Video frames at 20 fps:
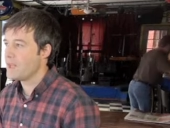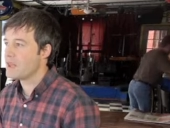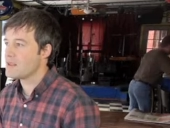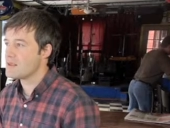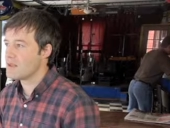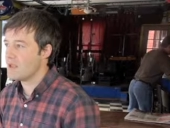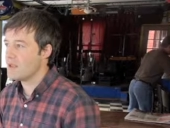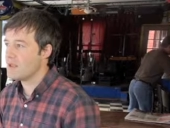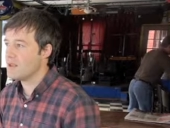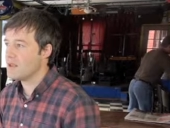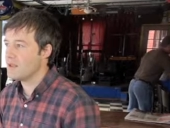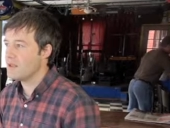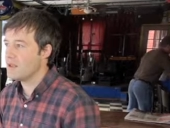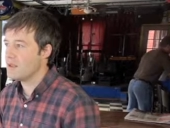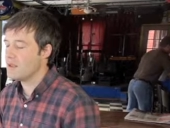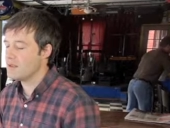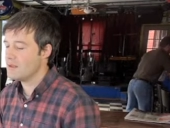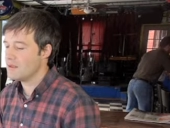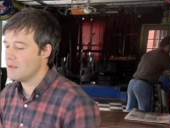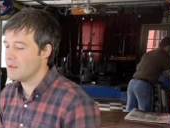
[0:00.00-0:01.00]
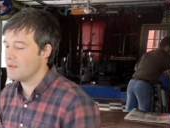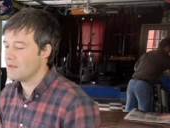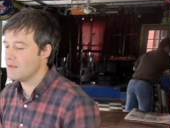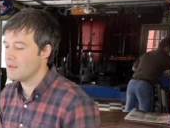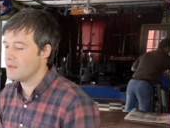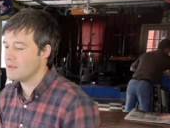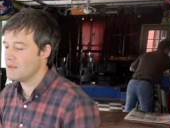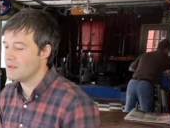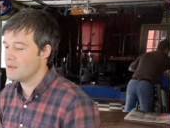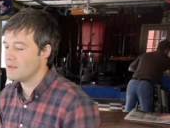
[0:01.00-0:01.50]
Exactly.
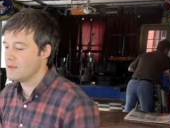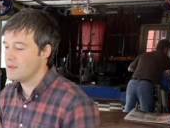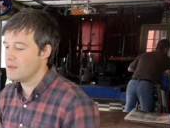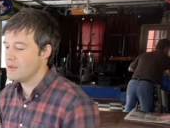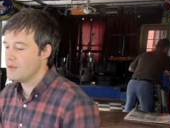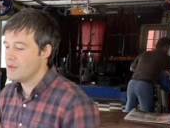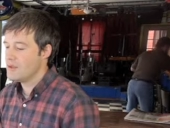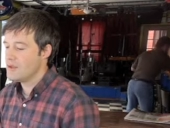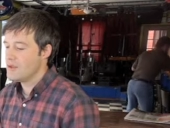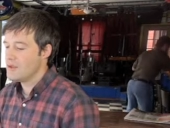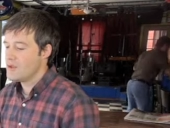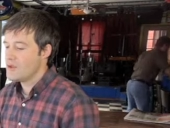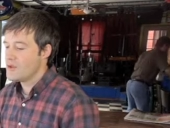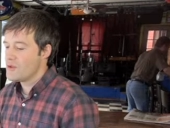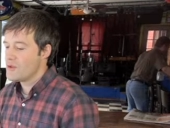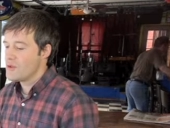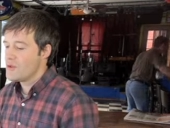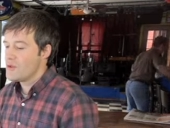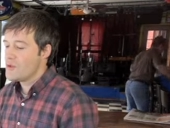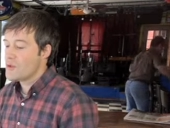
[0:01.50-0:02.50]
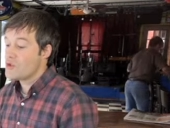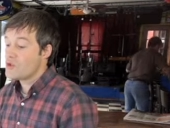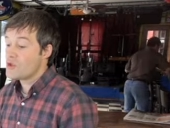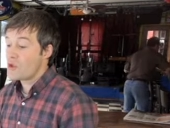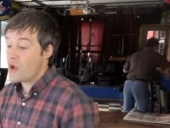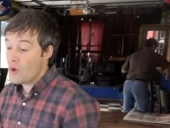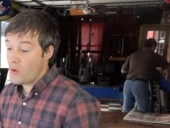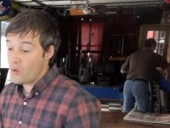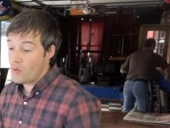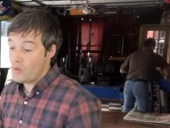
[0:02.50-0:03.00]
Yeah.
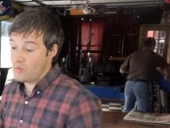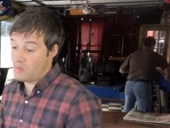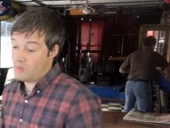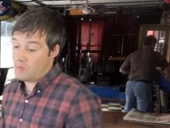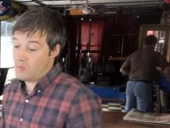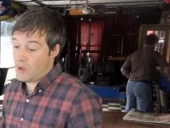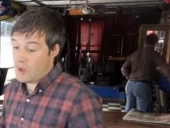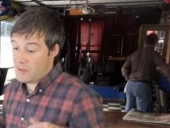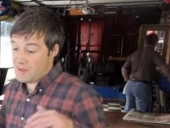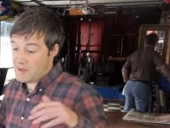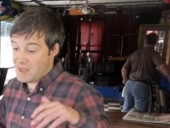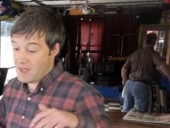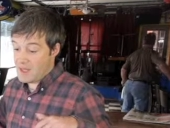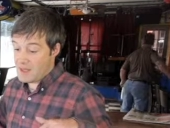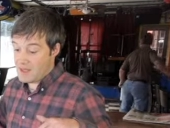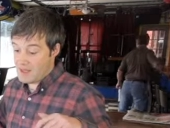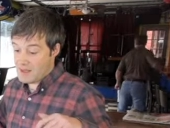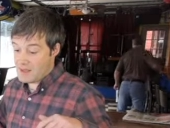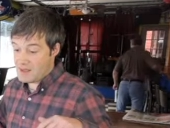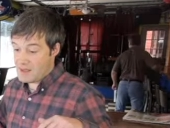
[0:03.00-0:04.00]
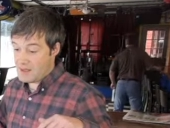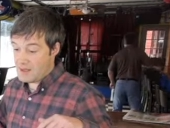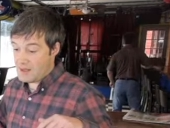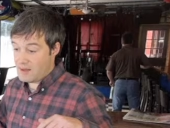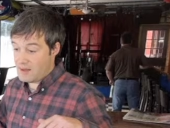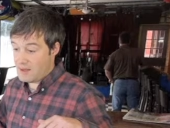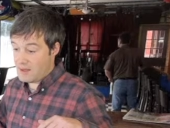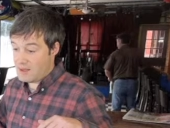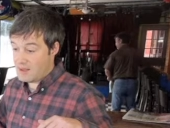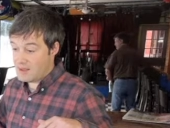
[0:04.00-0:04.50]
So what I'm saying is
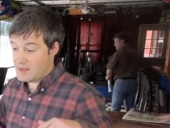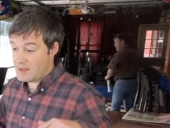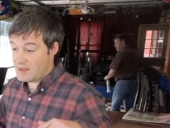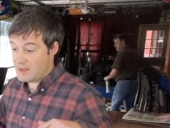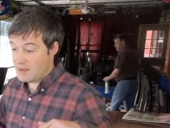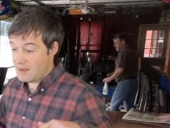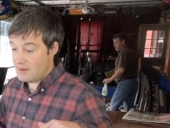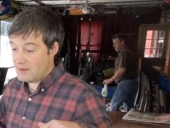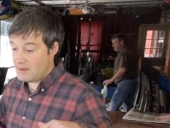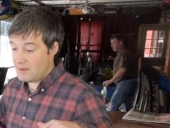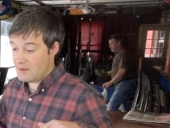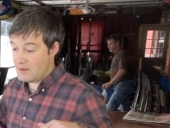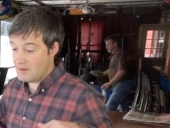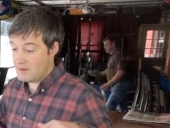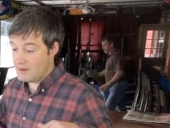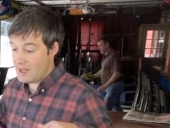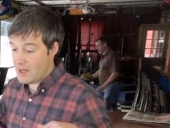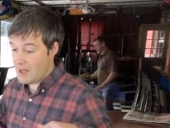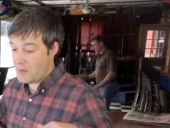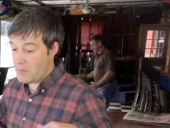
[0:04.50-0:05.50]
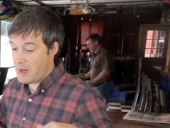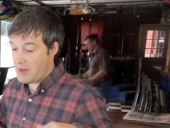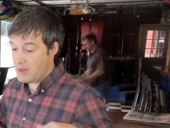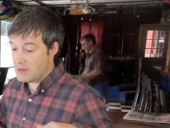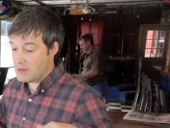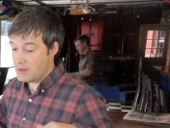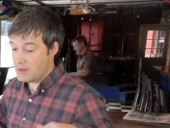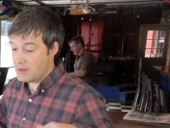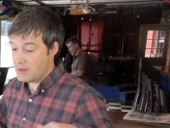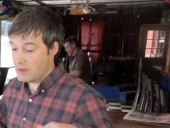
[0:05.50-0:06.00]
that the sill now
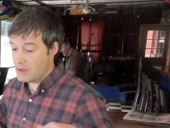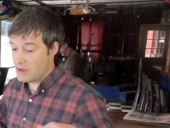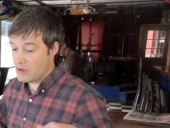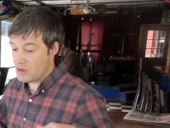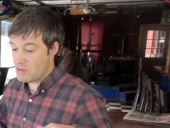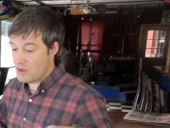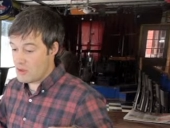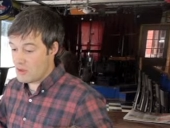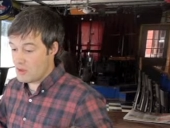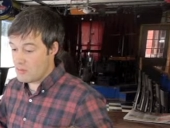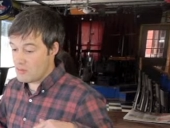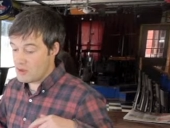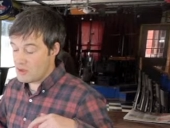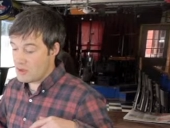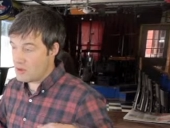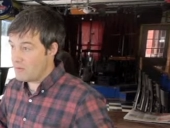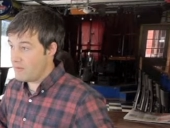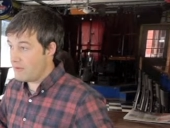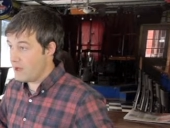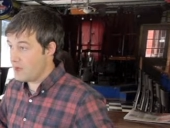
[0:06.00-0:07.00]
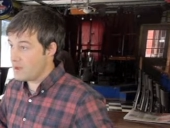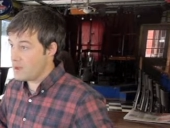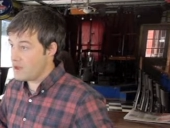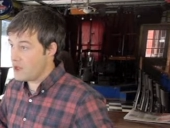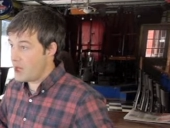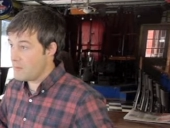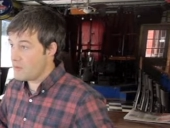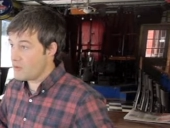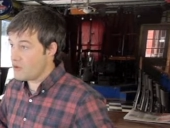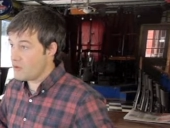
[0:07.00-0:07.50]
basically just becomes two further
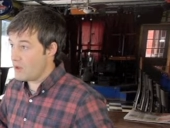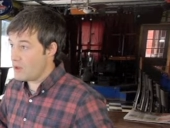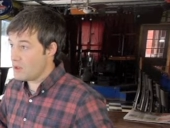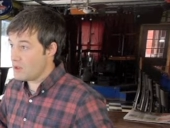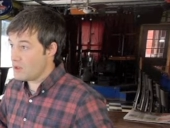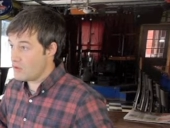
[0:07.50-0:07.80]
jams, right?